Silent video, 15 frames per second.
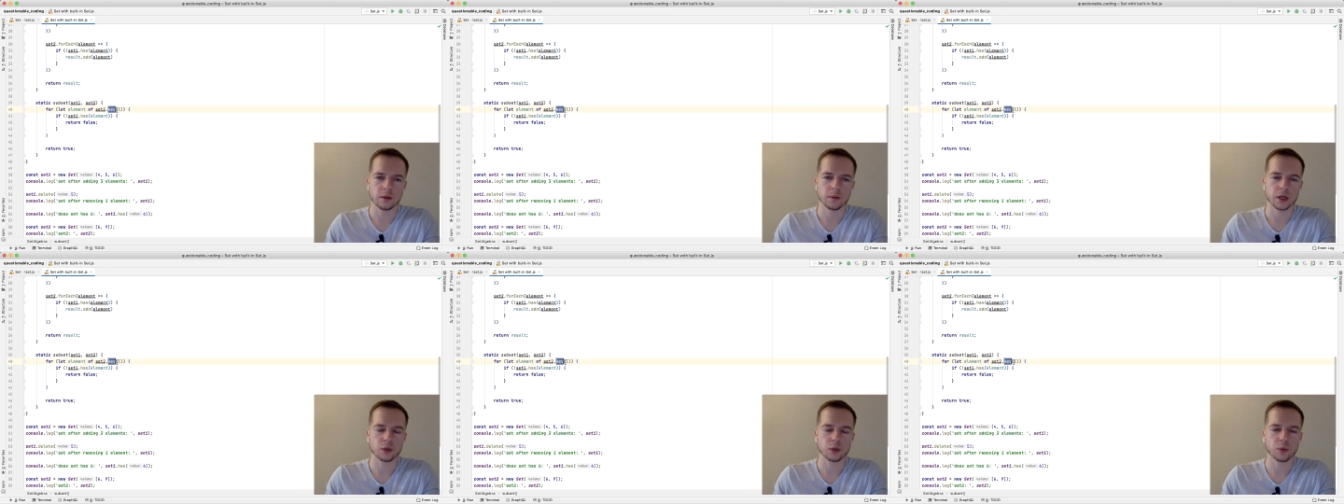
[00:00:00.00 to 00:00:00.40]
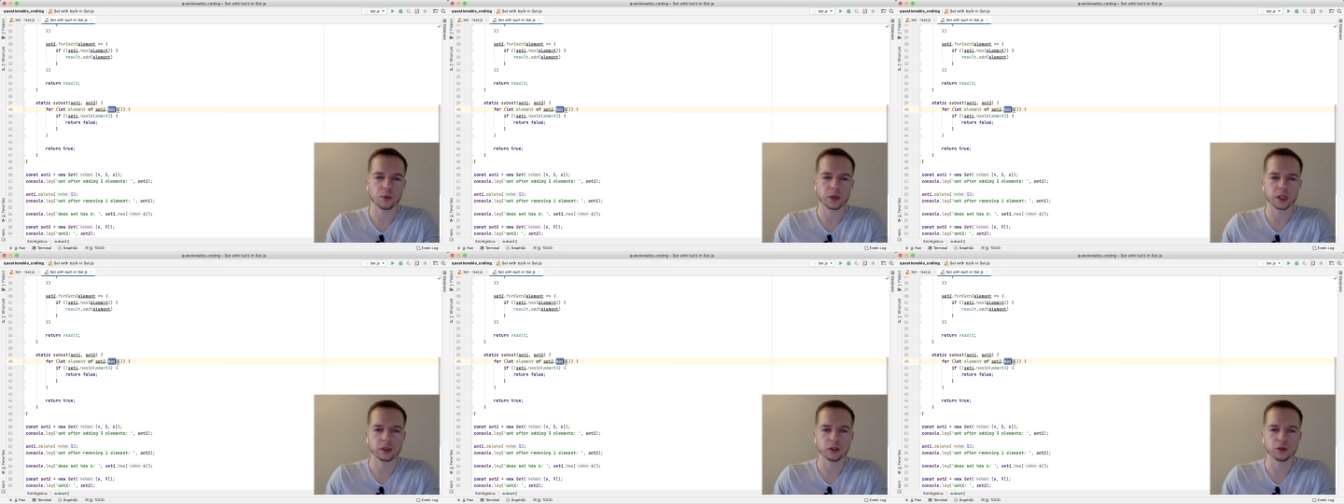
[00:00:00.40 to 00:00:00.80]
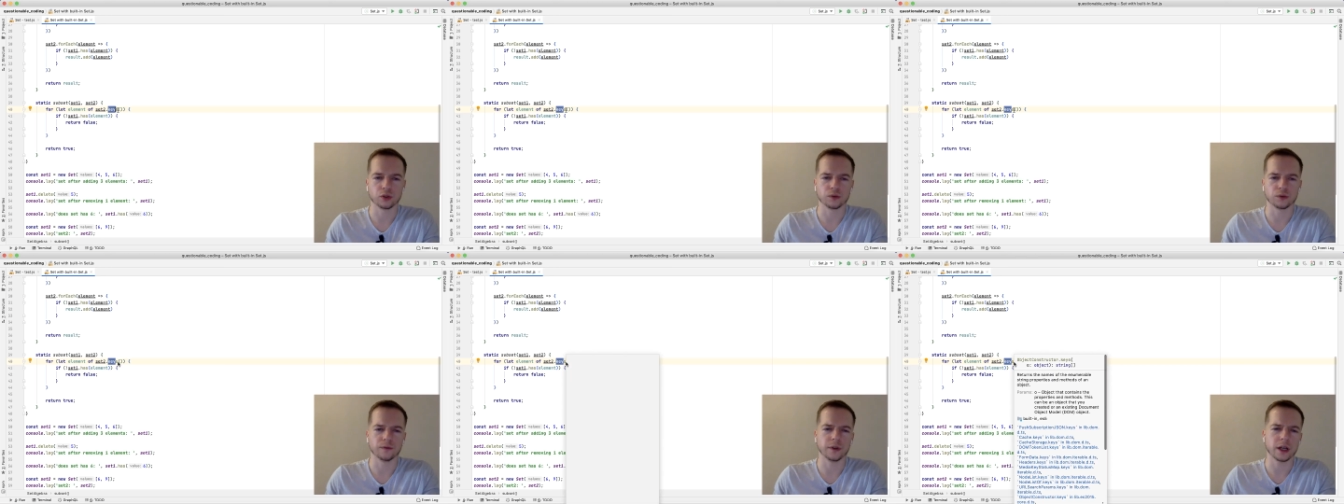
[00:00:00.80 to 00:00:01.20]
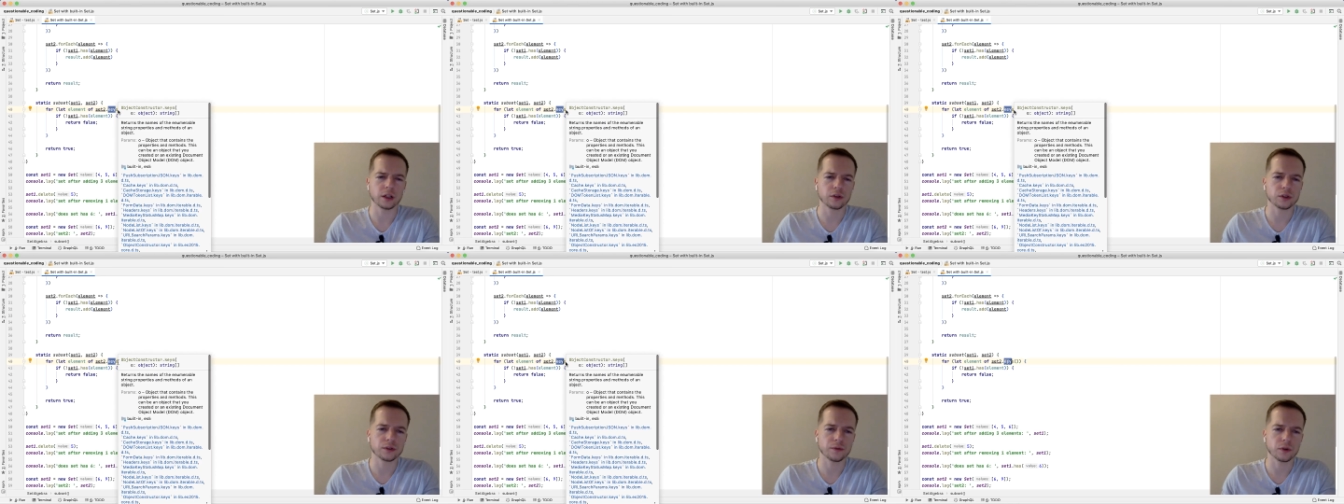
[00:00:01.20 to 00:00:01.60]
By the way, we can use
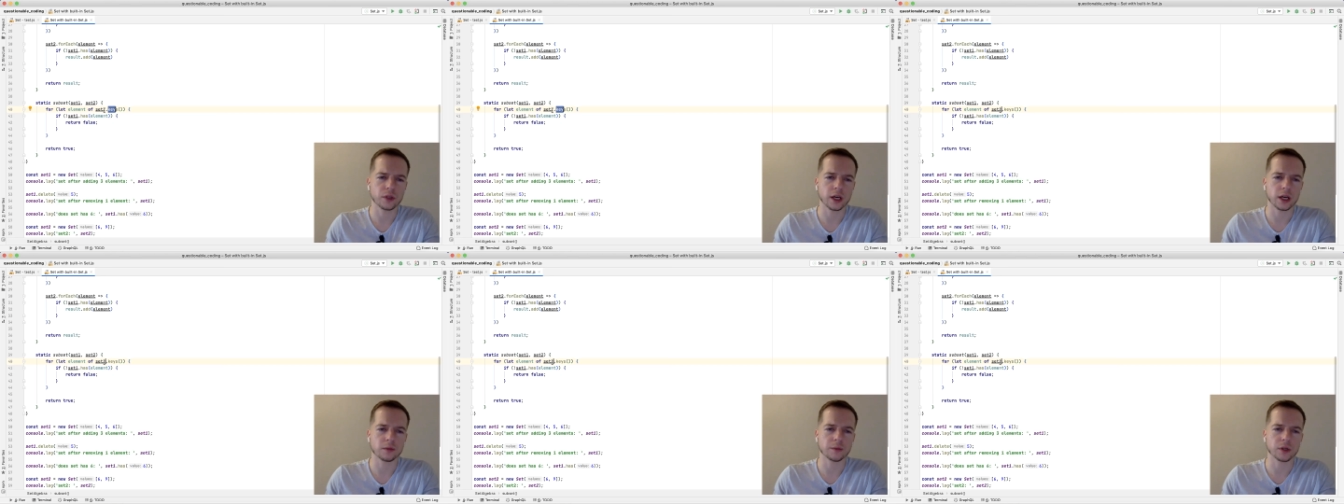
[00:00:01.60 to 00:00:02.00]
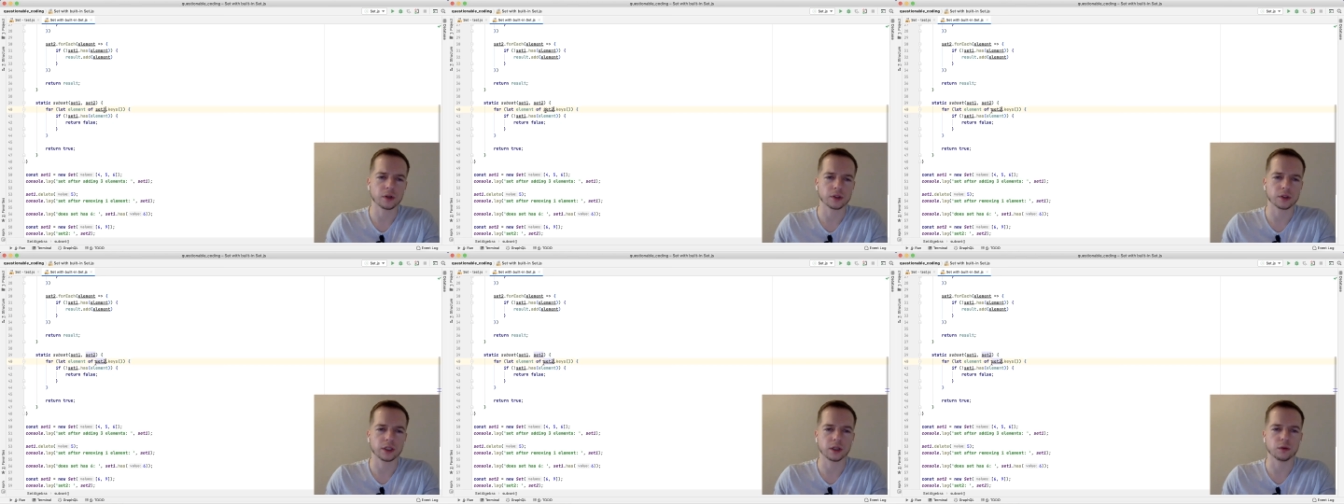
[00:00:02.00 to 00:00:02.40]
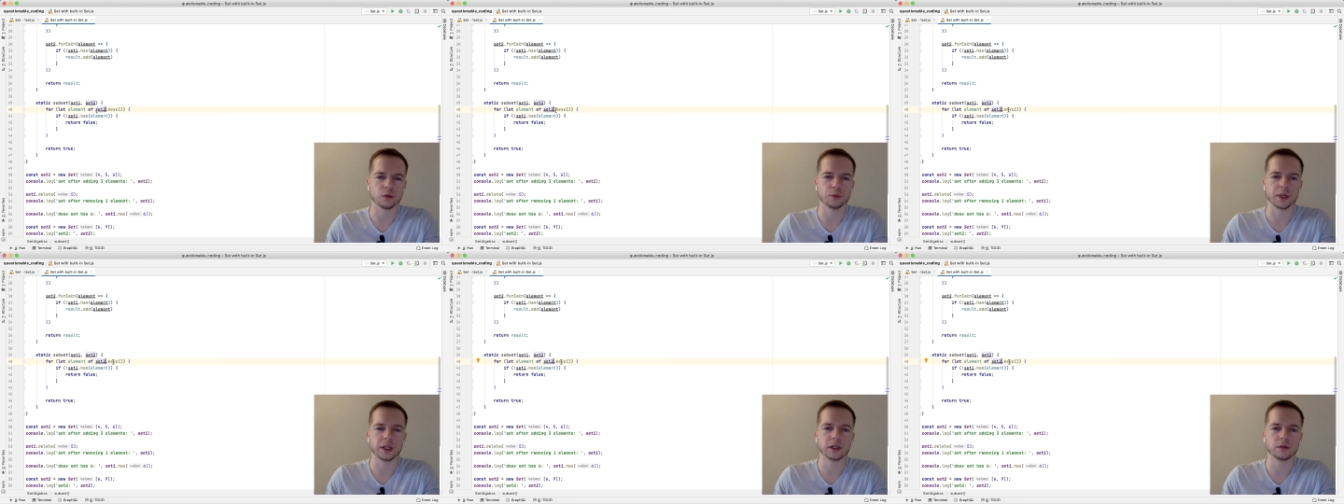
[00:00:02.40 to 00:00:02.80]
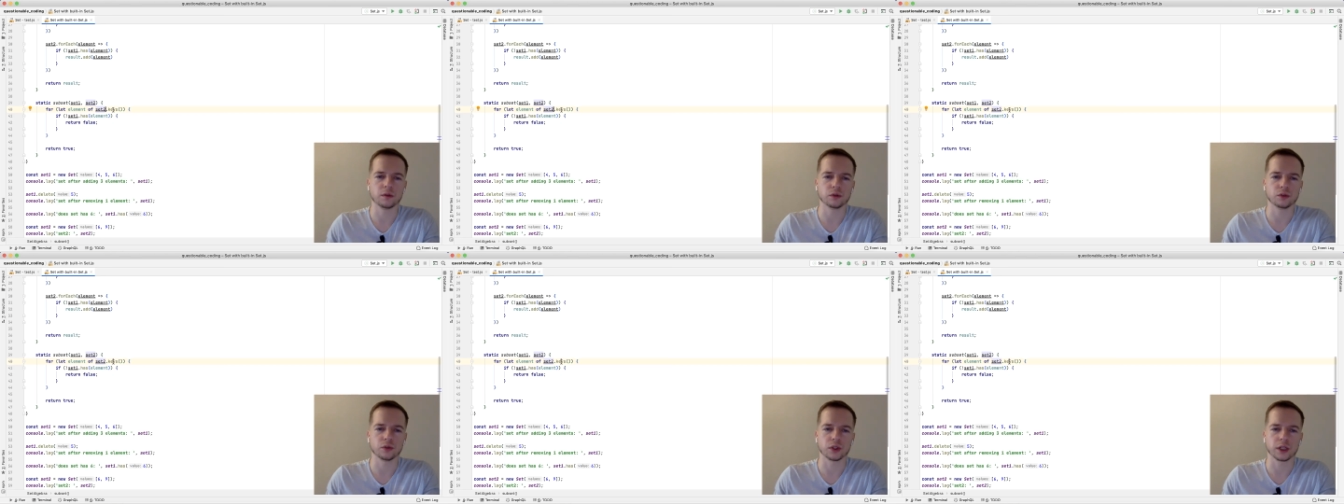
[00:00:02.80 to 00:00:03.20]
values for that because they will be
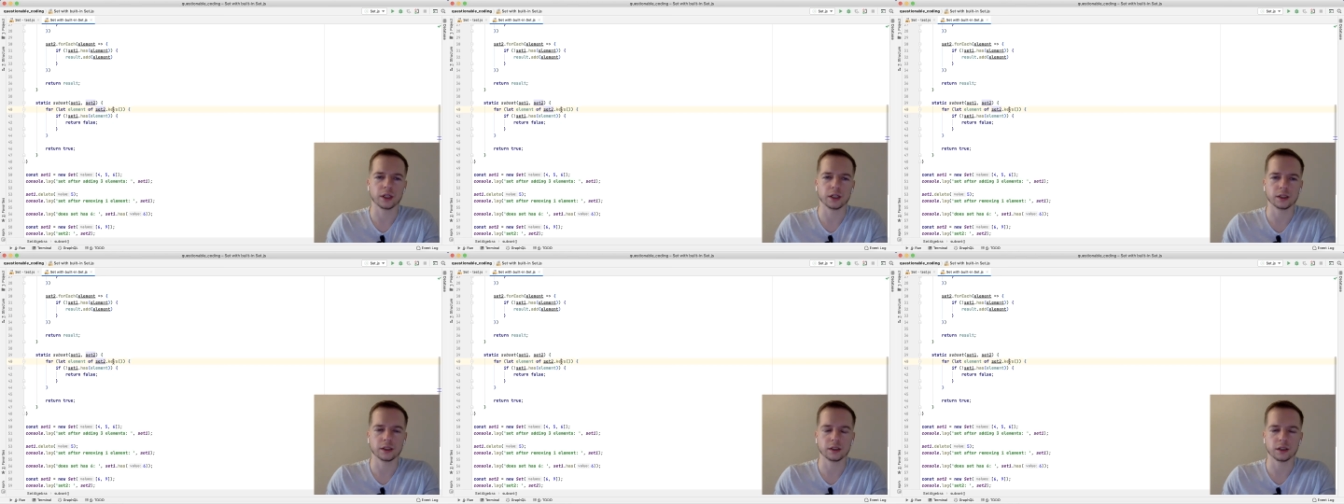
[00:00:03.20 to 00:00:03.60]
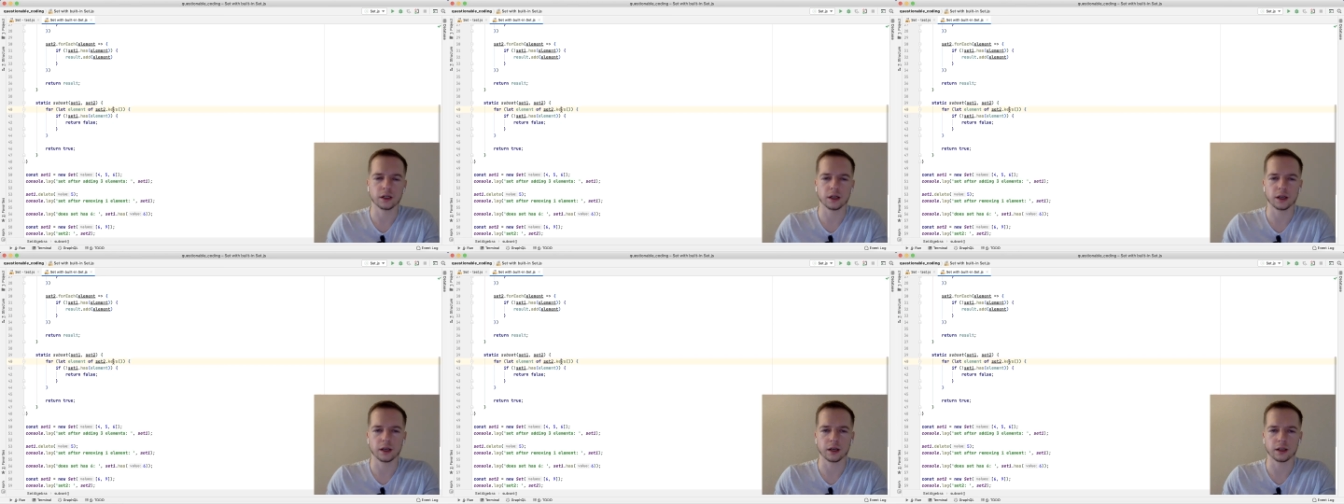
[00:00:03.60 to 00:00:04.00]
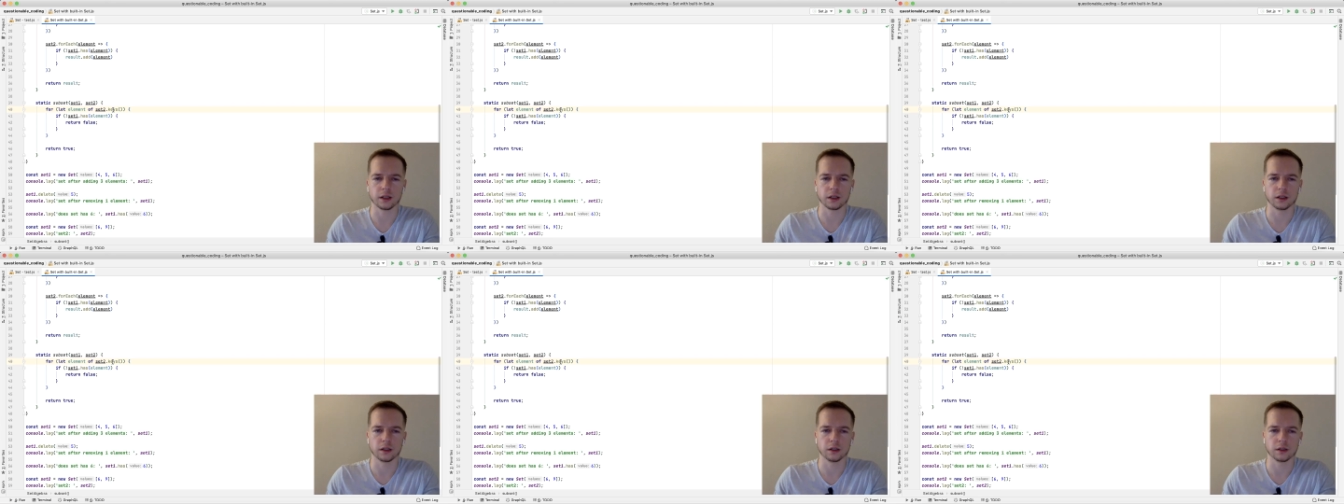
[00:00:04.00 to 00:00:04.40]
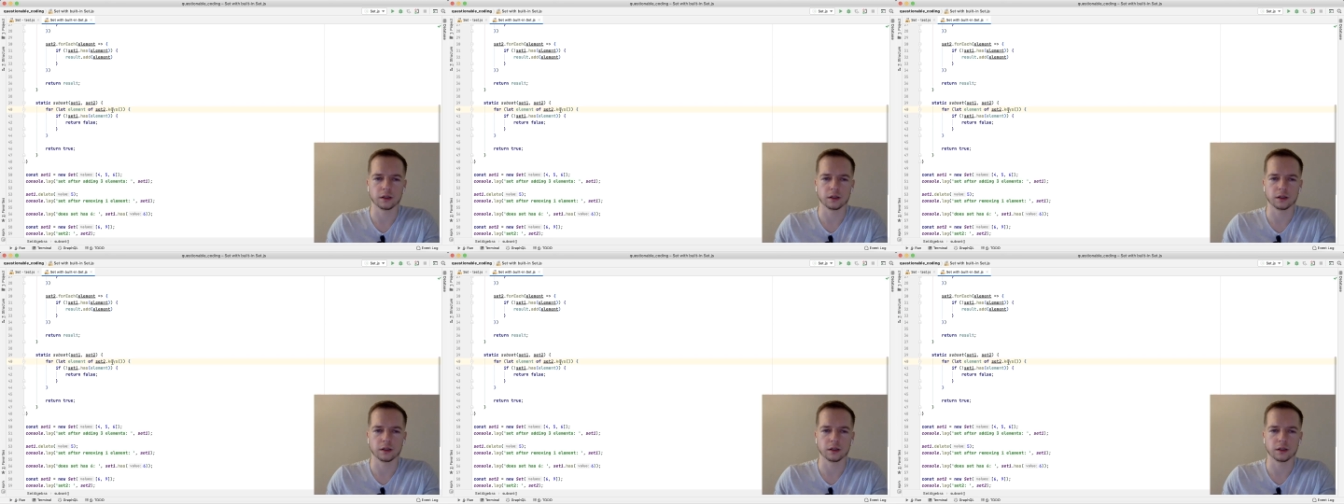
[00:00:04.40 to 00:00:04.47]
equal to keys, and